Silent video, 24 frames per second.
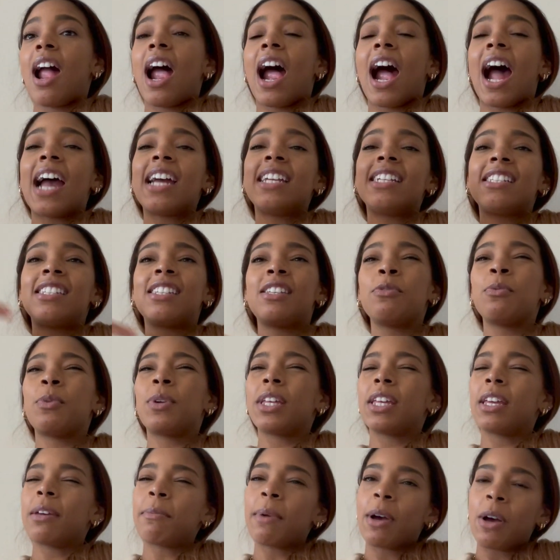I just didn't want
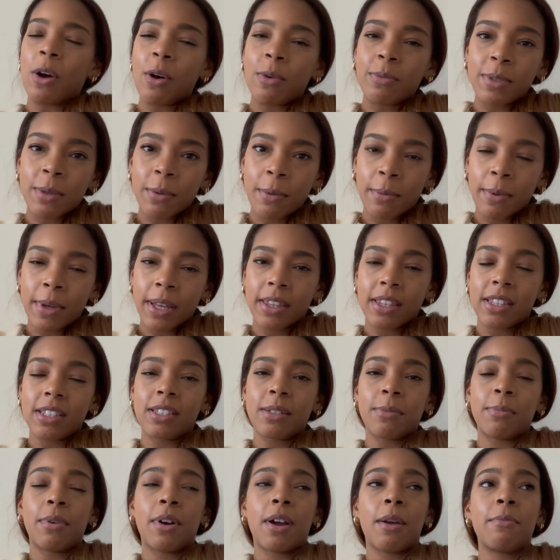to get my hopes up about this
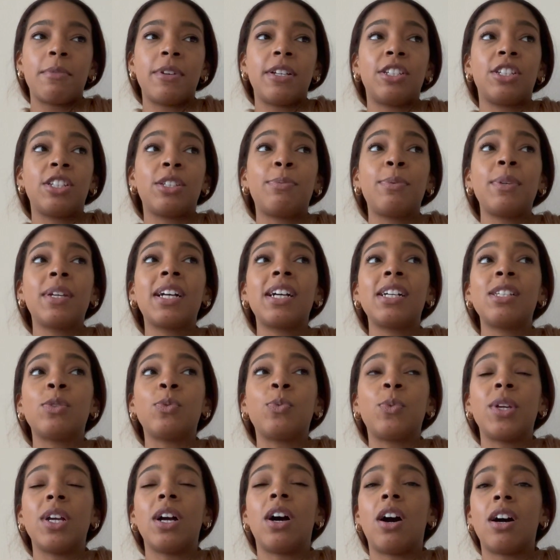apartment just because
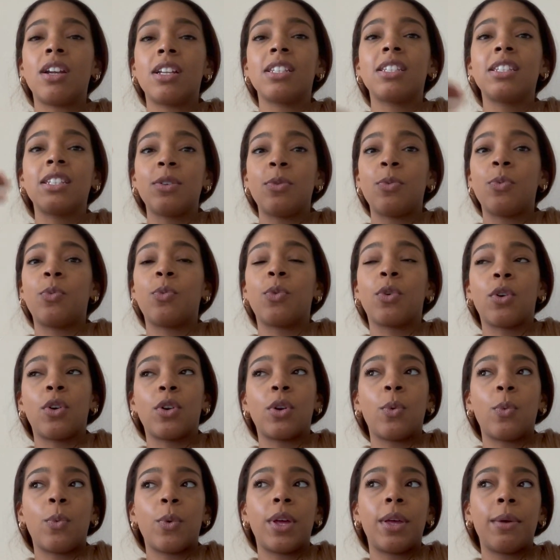we honestly were on
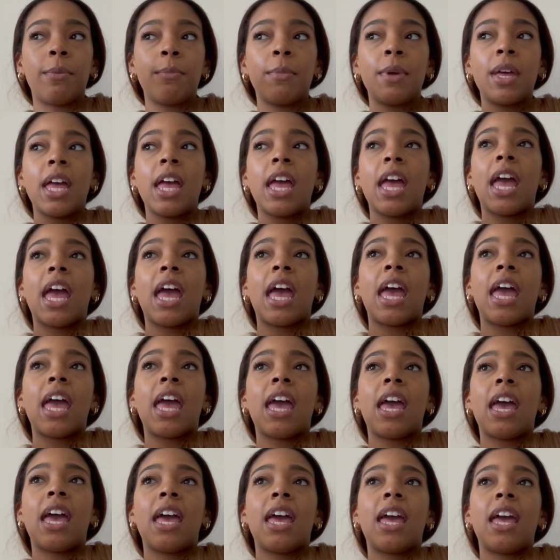a whim.
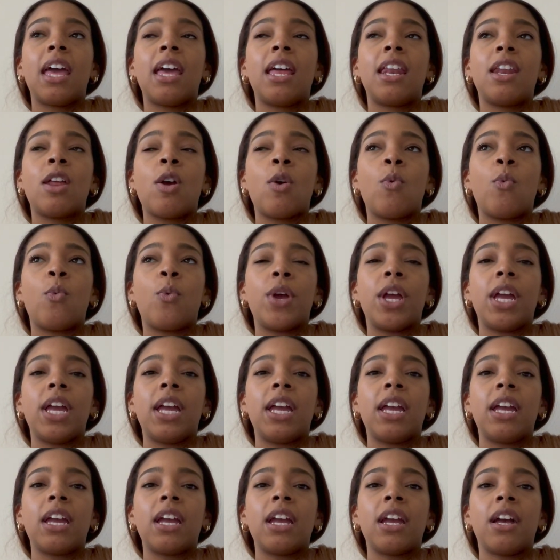And
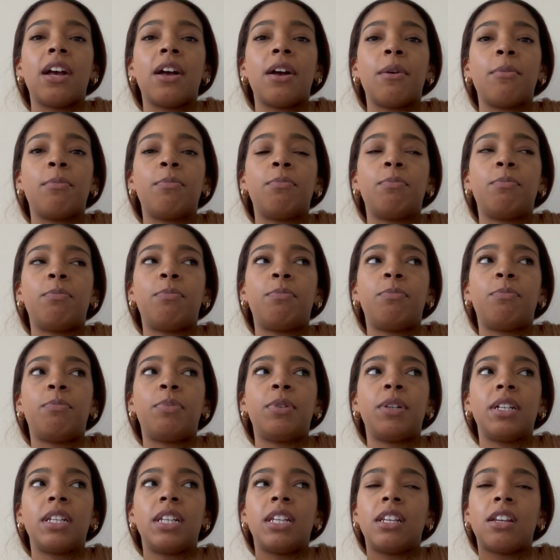we
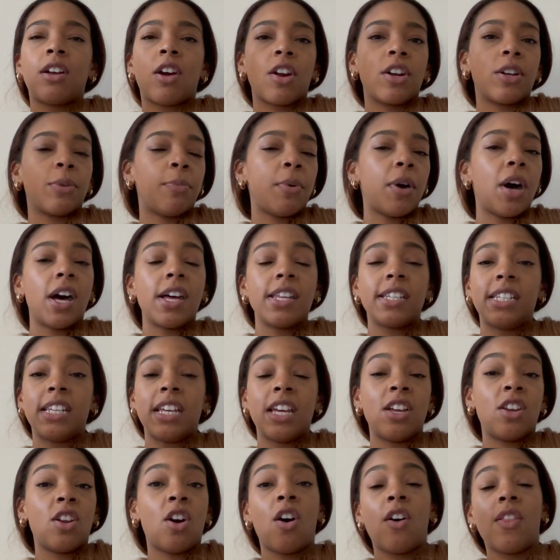put in our deposit
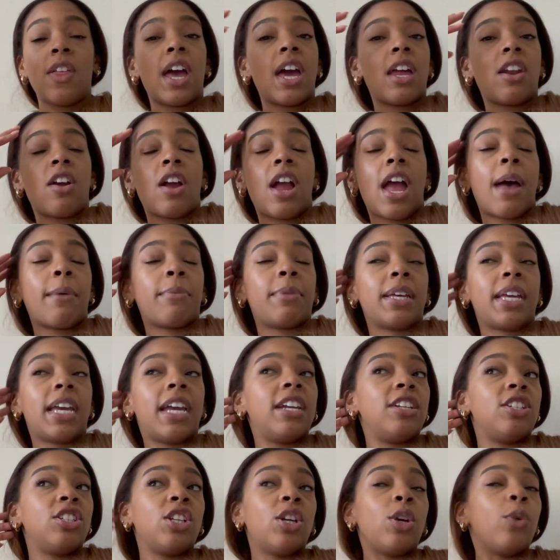and all that in our
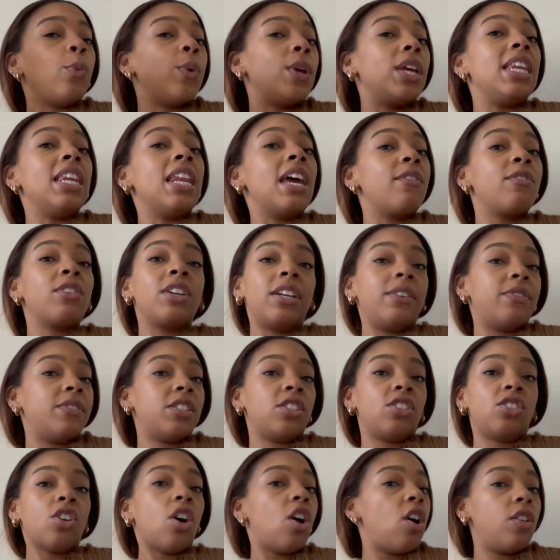application, and we never even
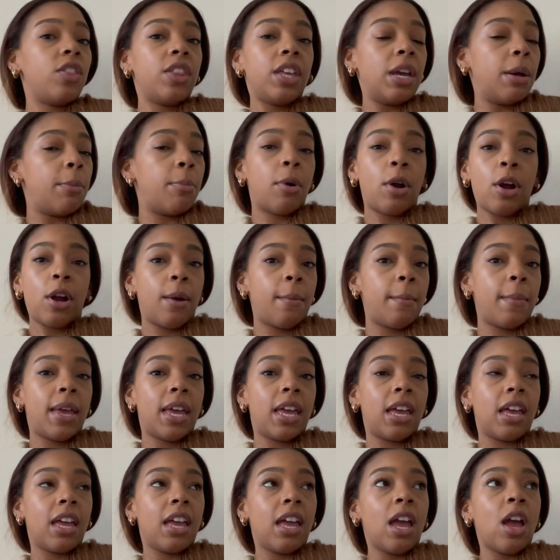saw the
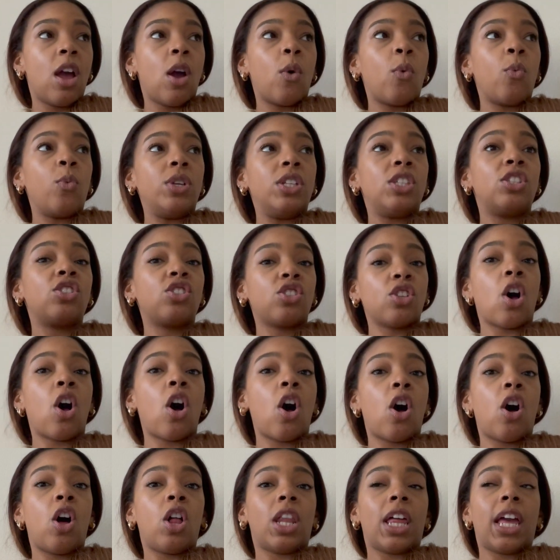apartment. We
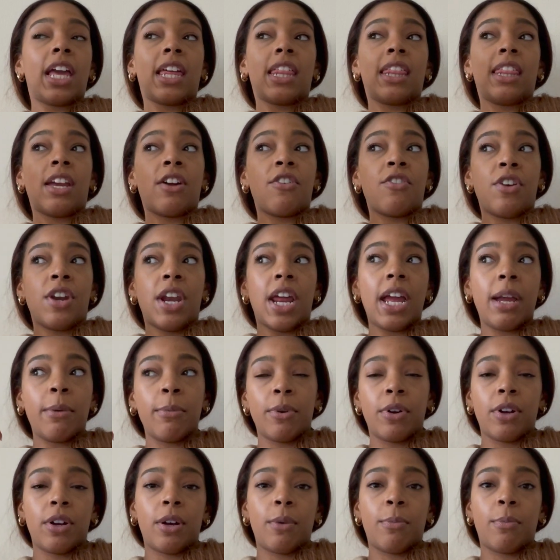saw like their
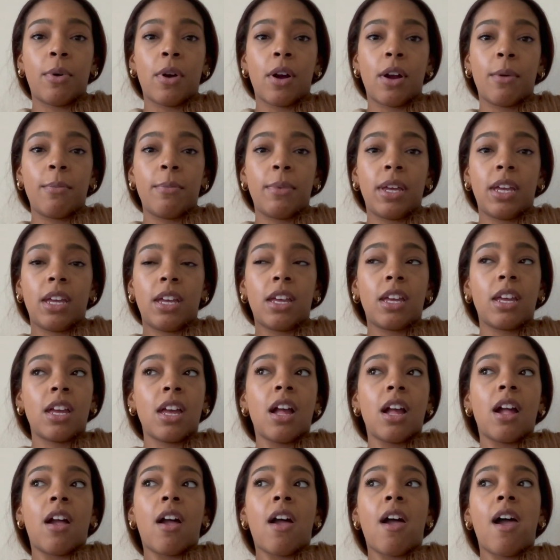neighbor apartment.
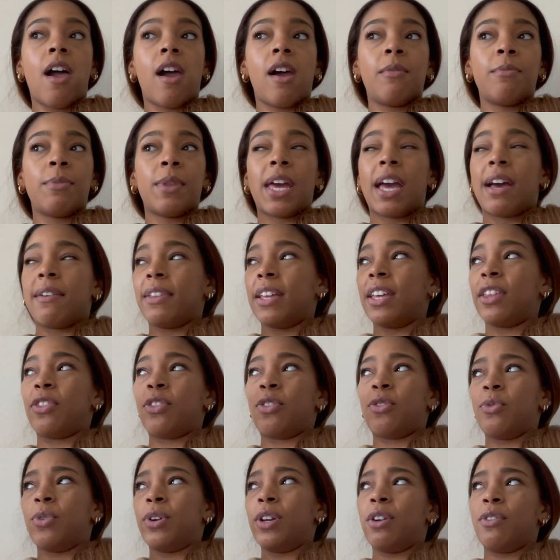They have like
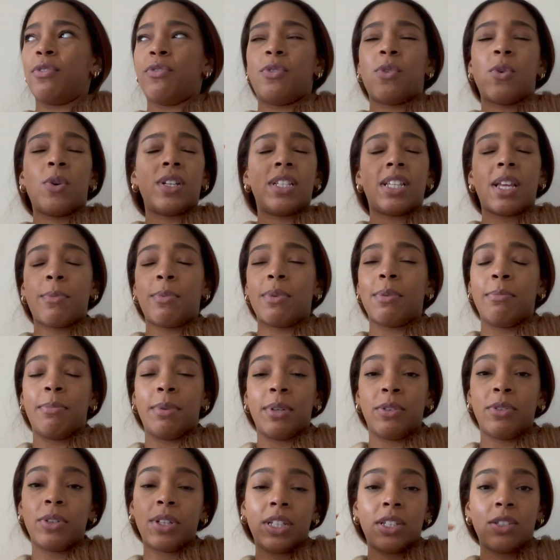3 or 4 separate
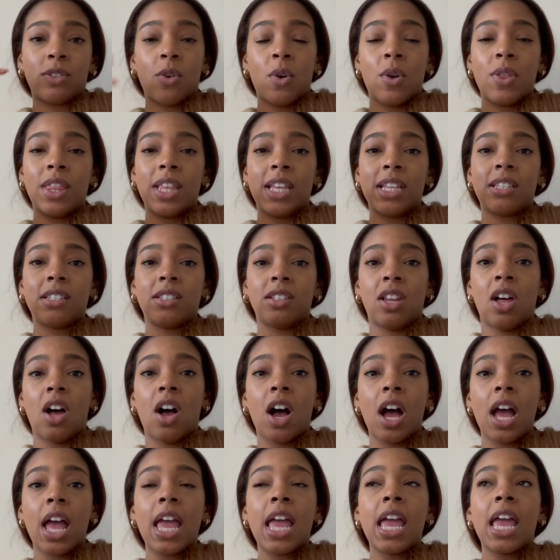buildings on this
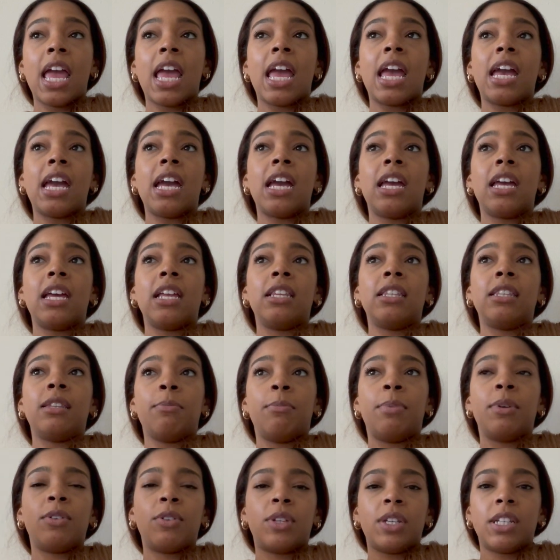lot, and the
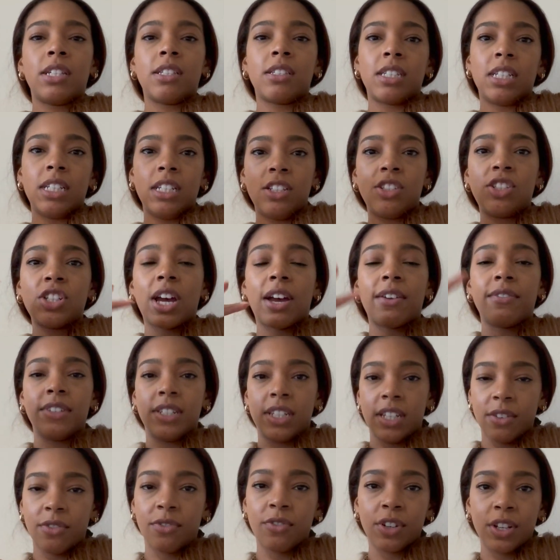buildings each have
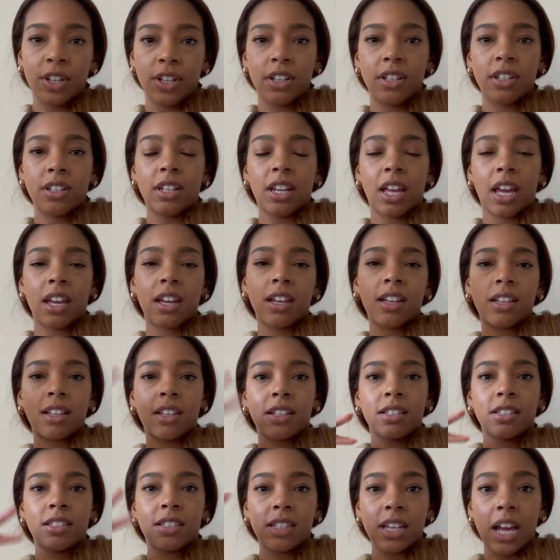different like
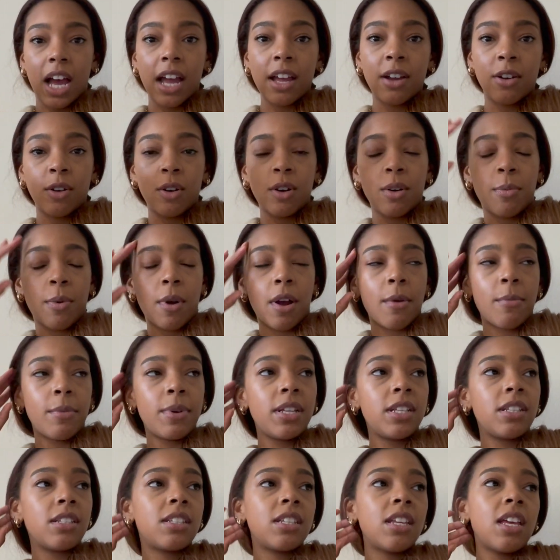style
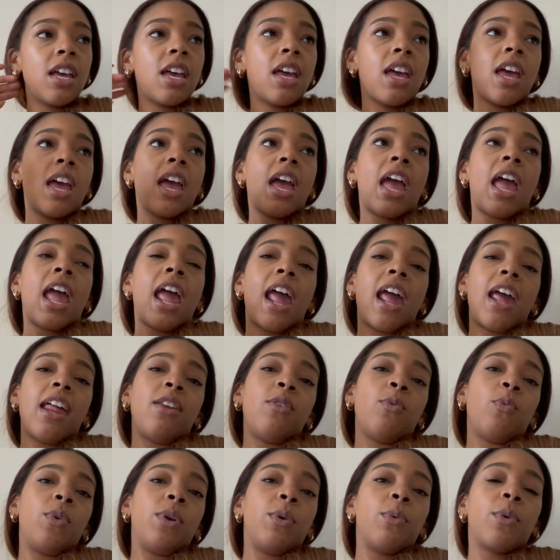apartments,
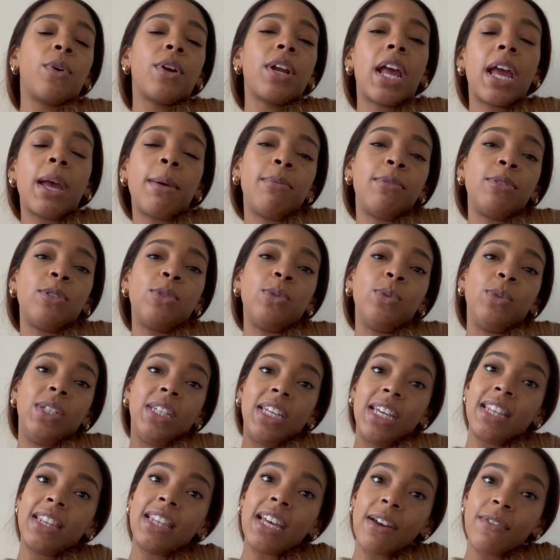and we weren't able to
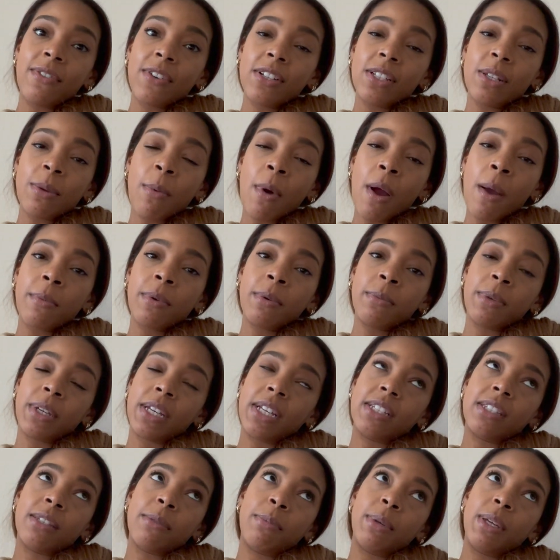get that first apartment
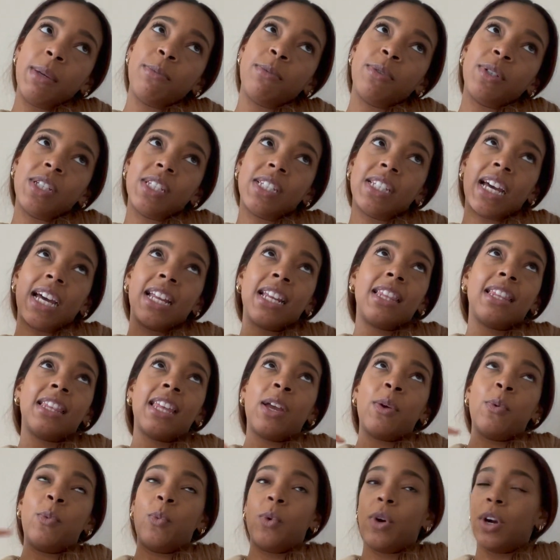because the people decided
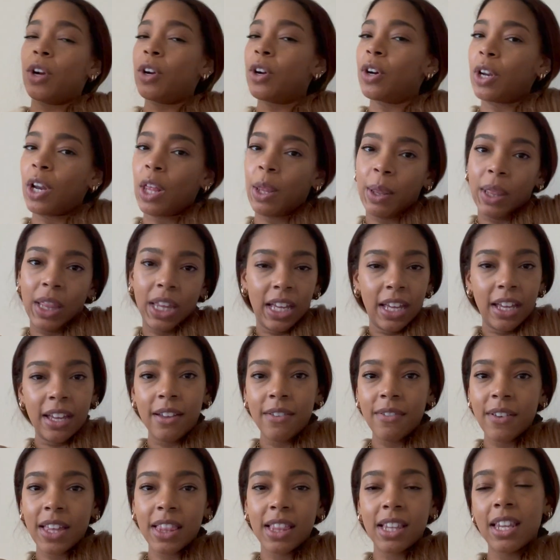they weren't going to
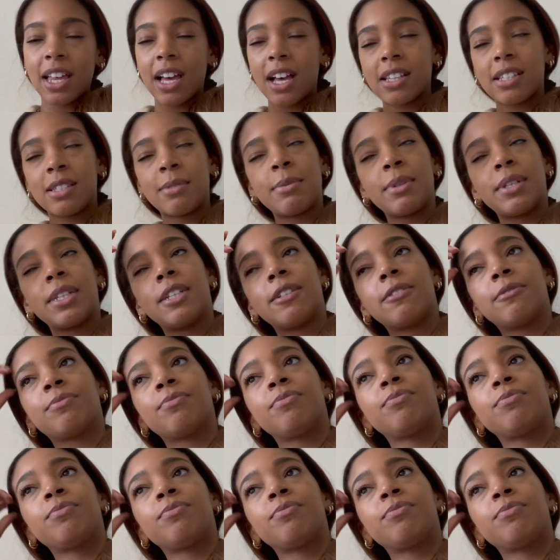leave at the last minute.